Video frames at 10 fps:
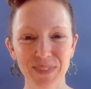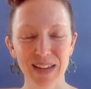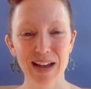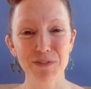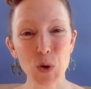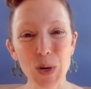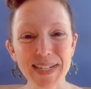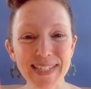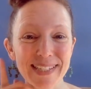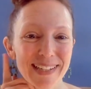Of
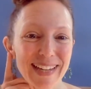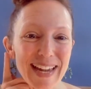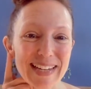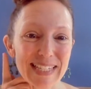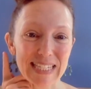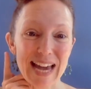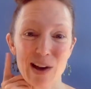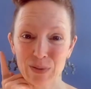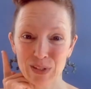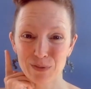course, it
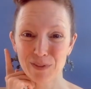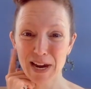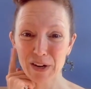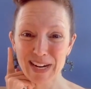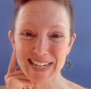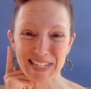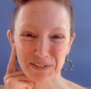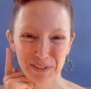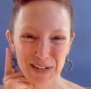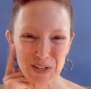sounds very
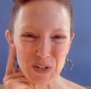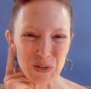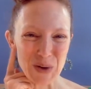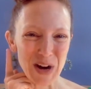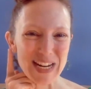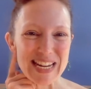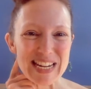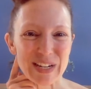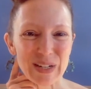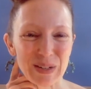different to our
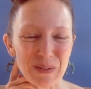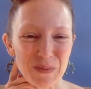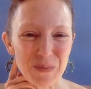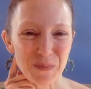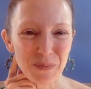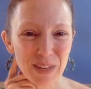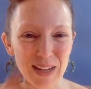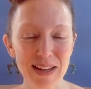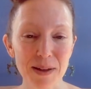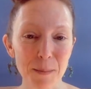ear.
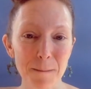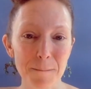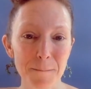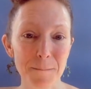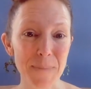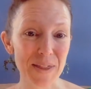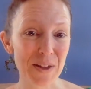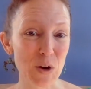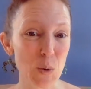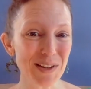But
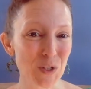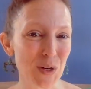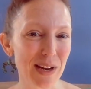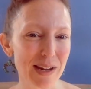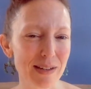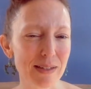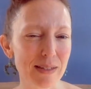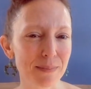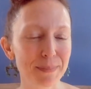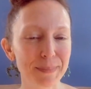the question
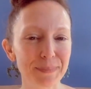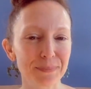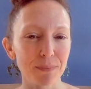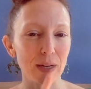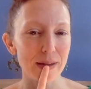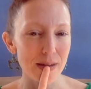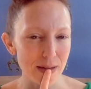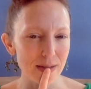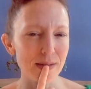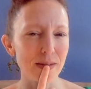is
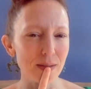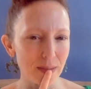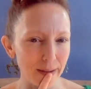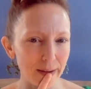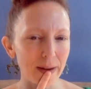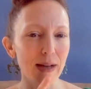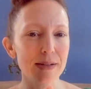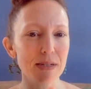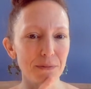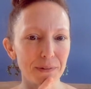there
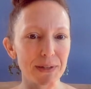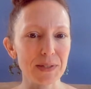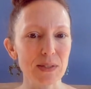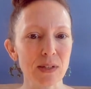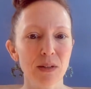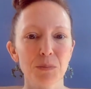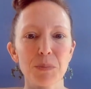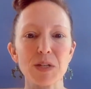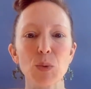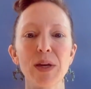a difference
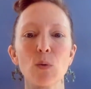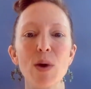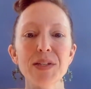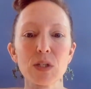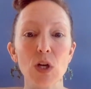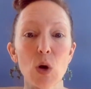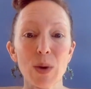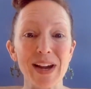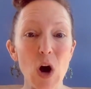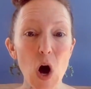between what's
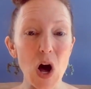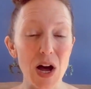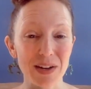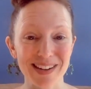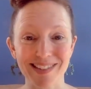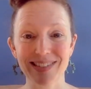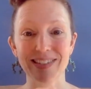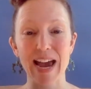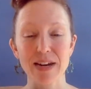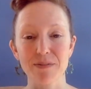going on
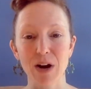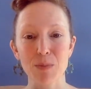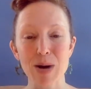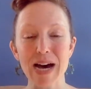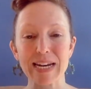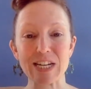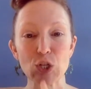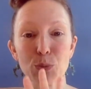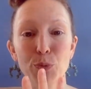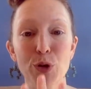inside of our body
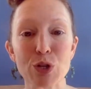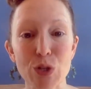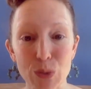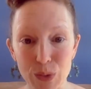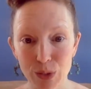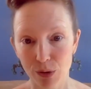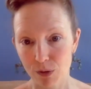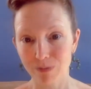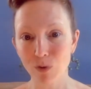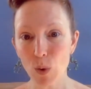to produce
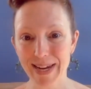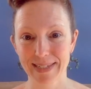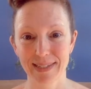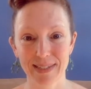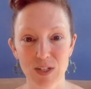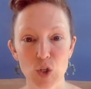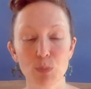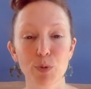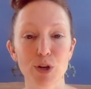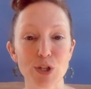the voice, to
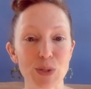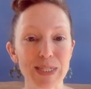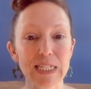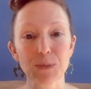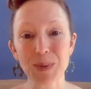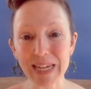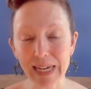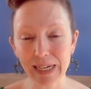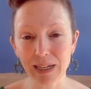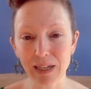produce
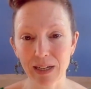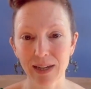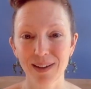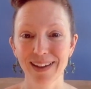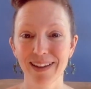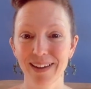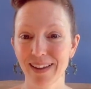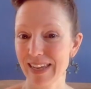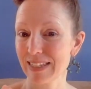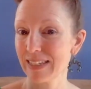speaking
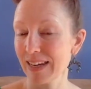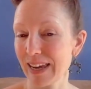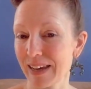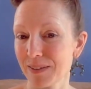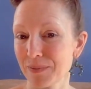and singing?